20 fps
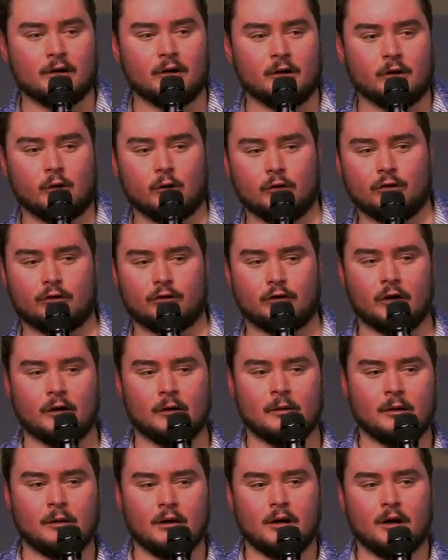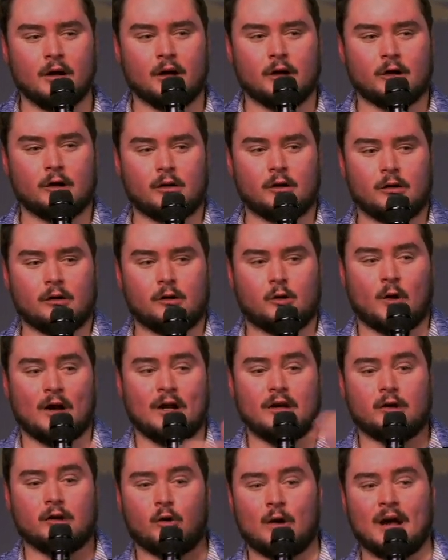who's the
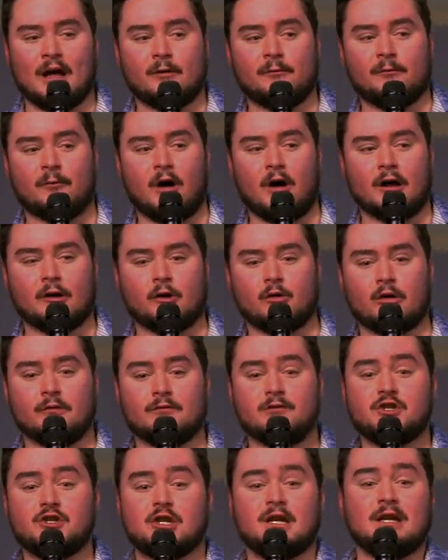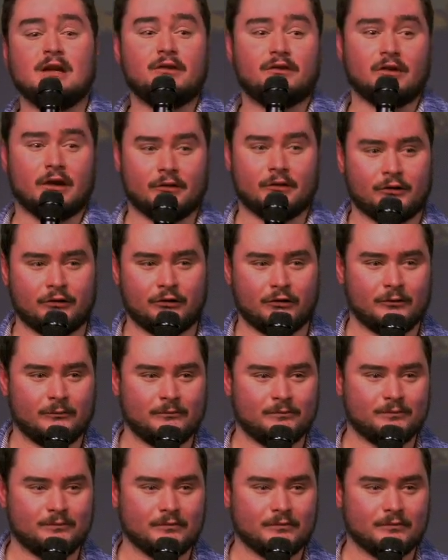great-grandfather of Jesus,